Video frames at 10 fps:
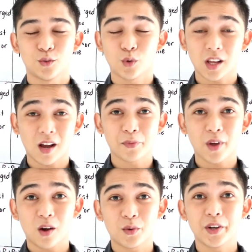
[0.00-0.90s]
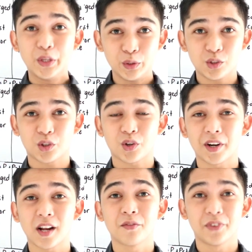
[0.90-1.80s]
Welcome to our new
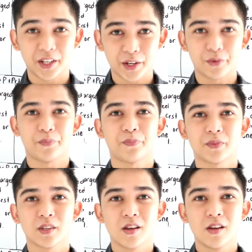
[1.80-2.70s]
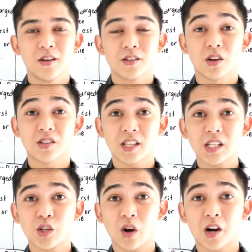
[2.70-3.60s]
tutorial video. So
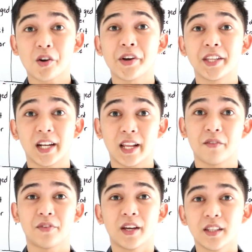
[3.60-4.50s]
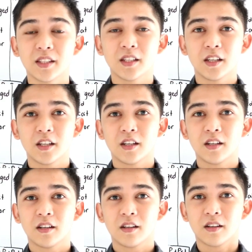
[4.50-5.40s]
since you are grade 11,
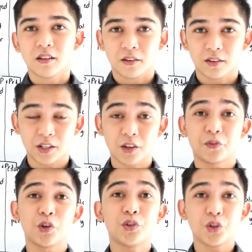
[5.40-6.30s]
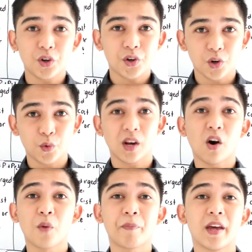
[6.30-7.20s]
in the future, you will
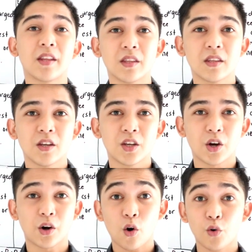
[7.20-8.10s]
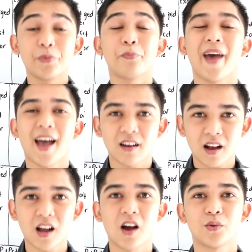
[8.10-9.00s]
open your own bank
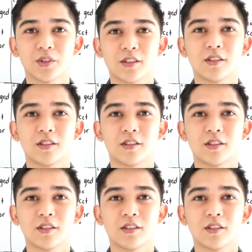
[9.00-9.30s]
account.